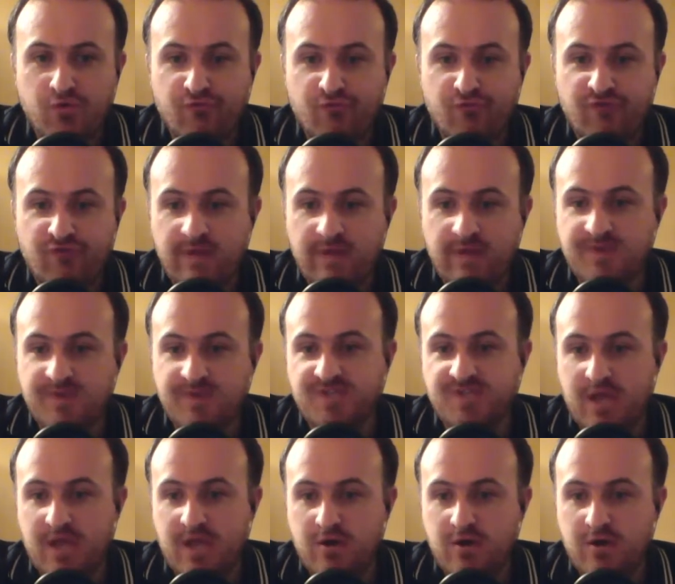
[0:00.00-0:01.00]
3
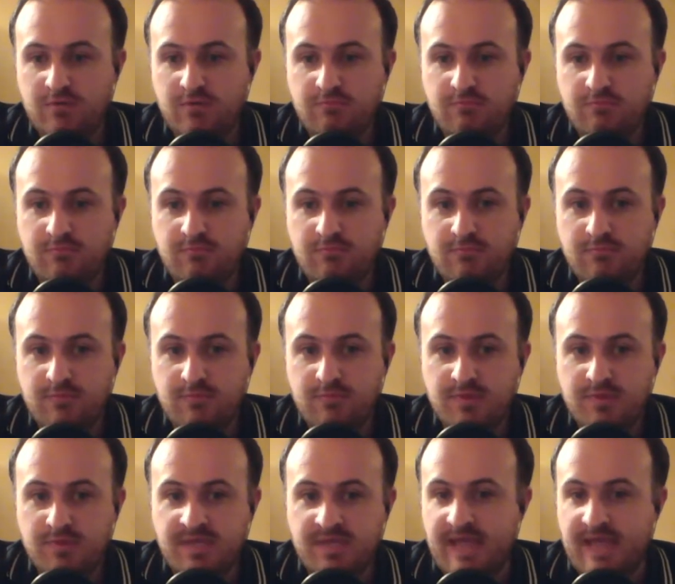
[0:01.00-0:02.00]
months later,
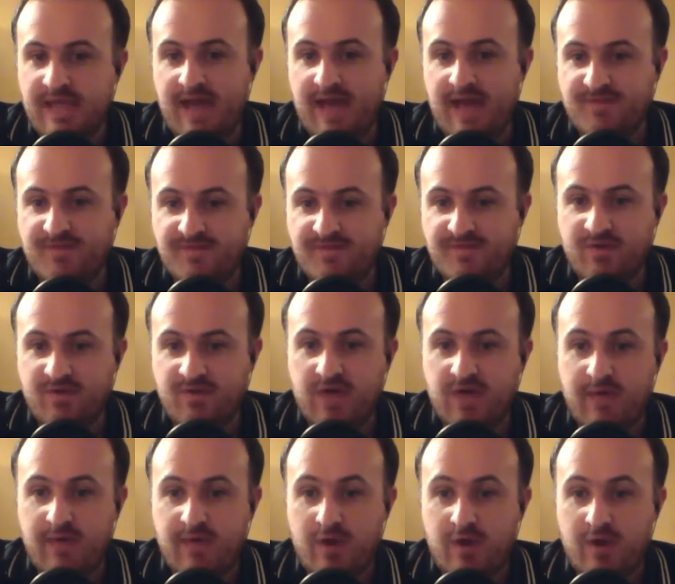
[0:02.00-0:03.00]
the day after Phil
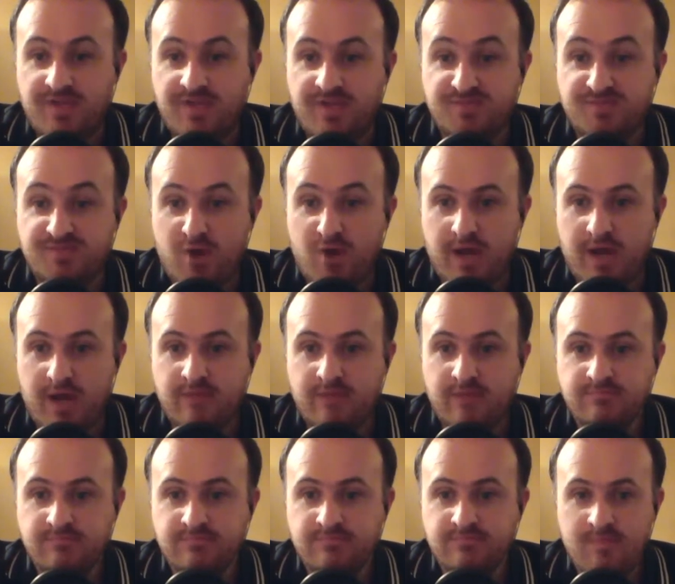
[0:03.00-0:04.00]
came out on This Morning,
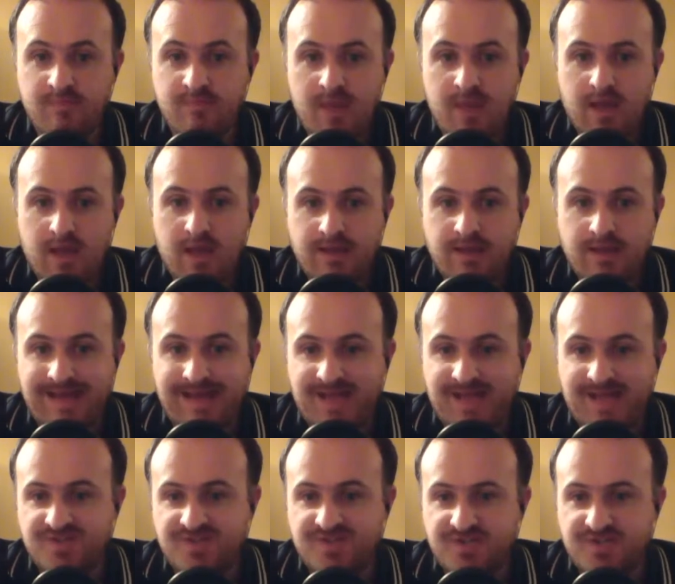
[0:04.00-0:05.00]

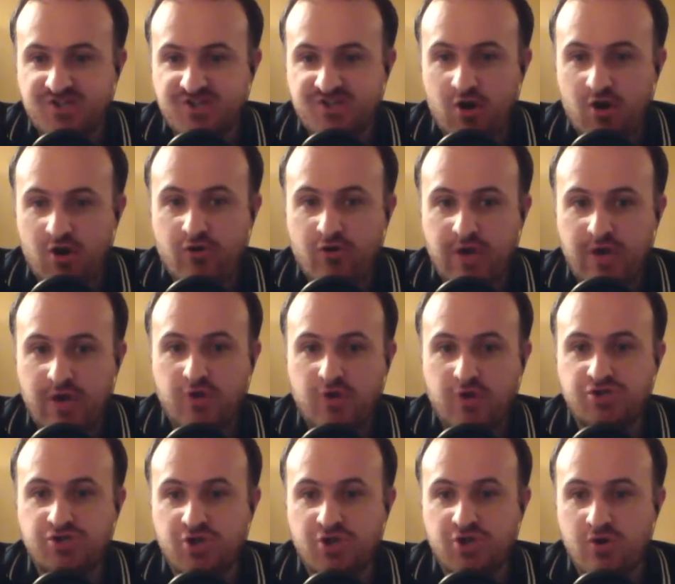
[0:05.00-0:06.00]
Dan's on his talk
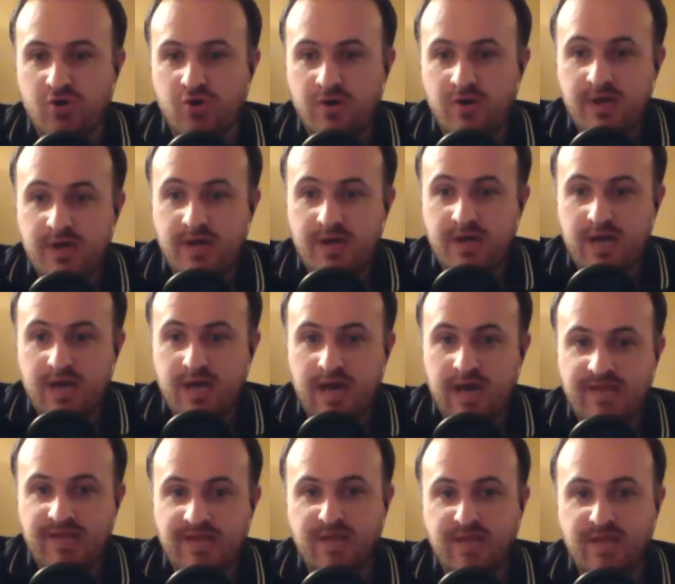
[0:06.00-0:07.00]
radio show,
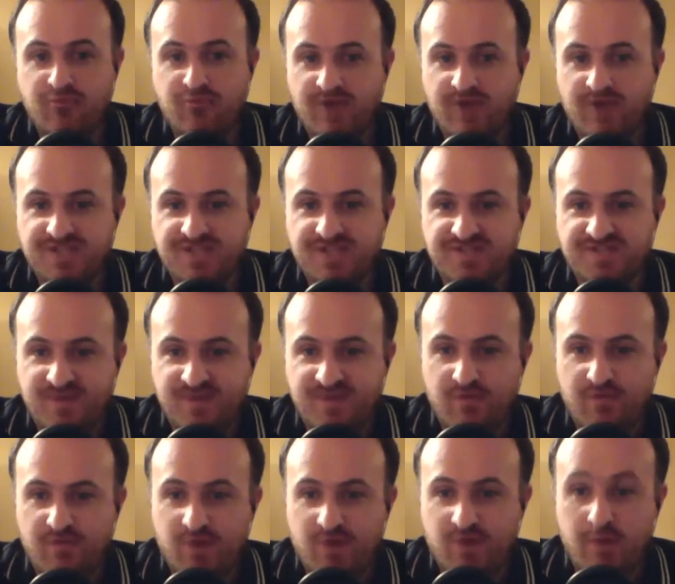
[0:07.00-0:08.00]
and then he praises
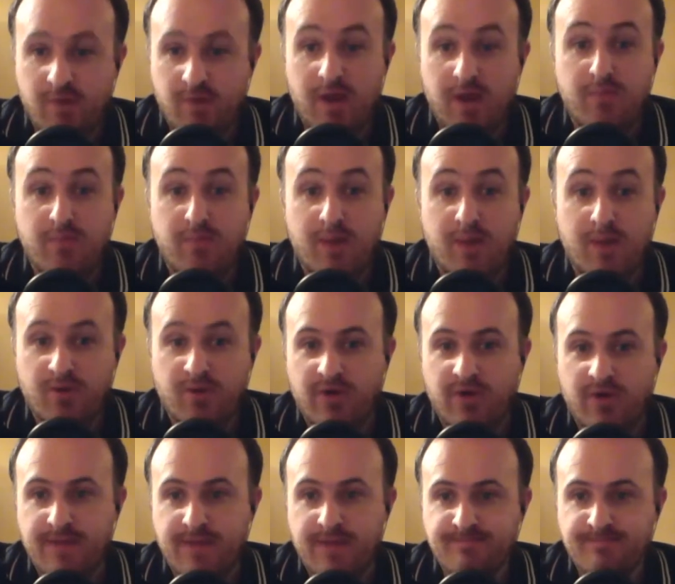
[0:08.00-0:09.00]
Phil for coming out
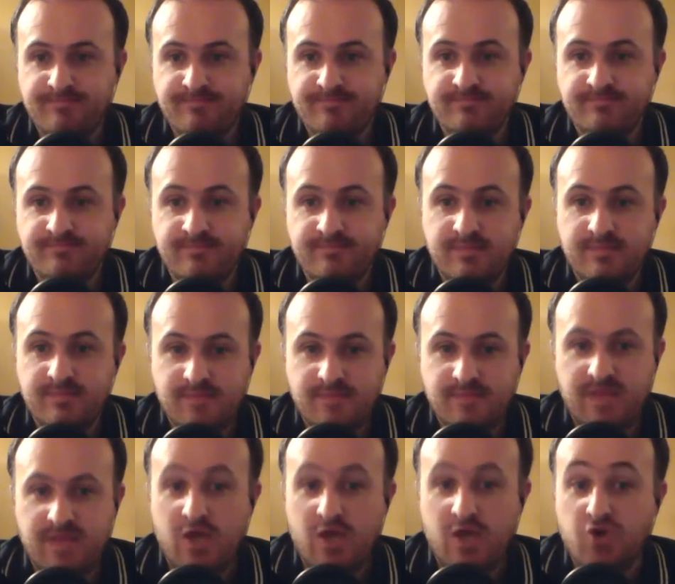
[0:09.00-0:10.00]
publicly.
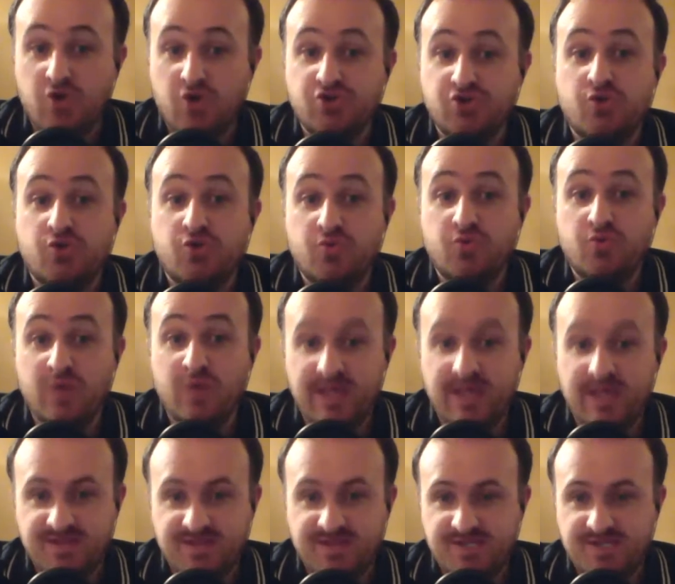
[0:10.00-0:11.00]
And he also
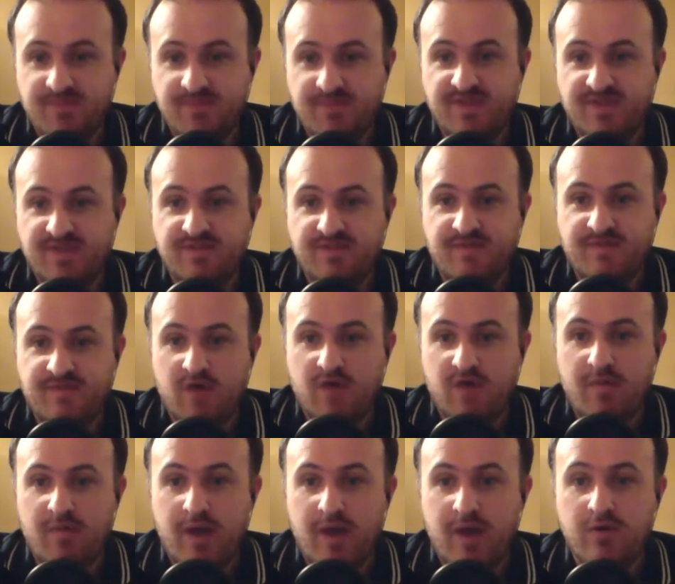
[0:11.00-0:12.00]
tweeted something to
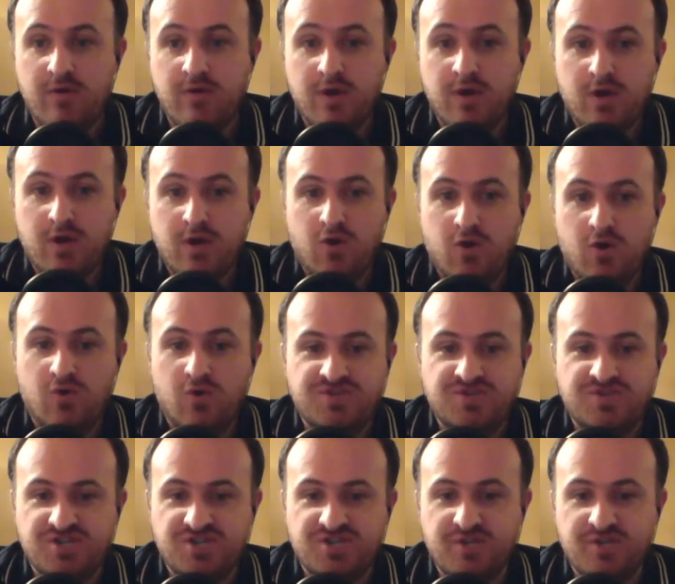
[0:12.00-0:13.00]
Phil about, oh,
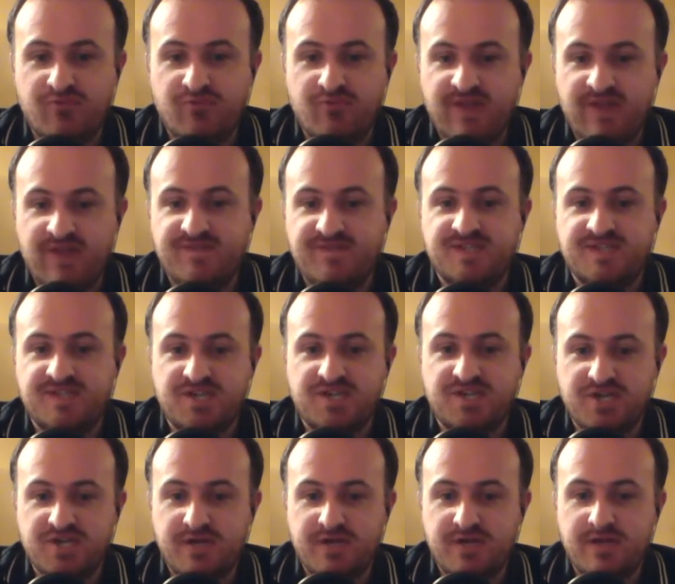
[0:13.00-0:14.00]
it's such a brave
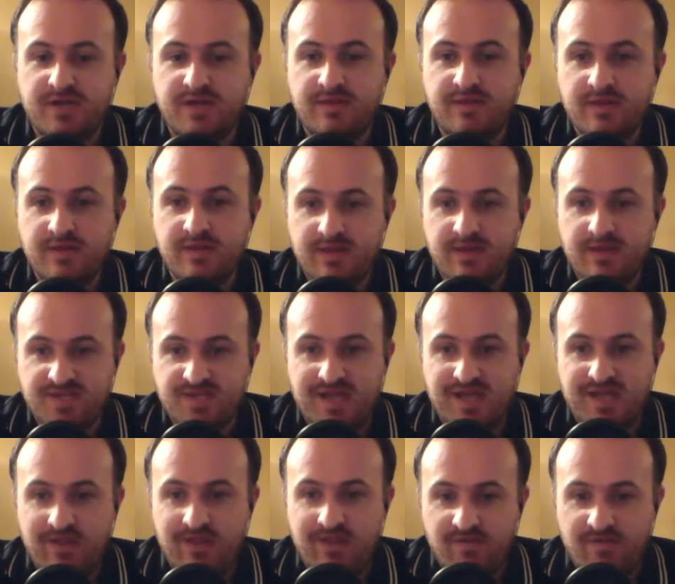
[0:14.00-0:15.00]
decision and this,
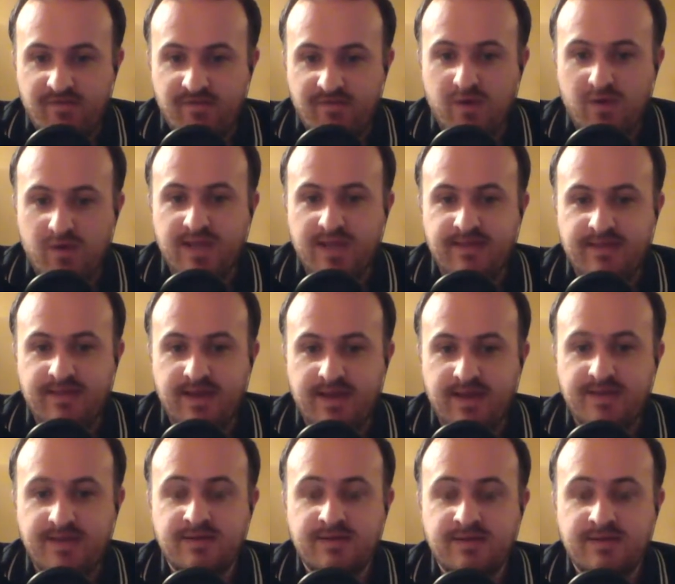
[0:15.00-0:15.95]
that, the other for what you did.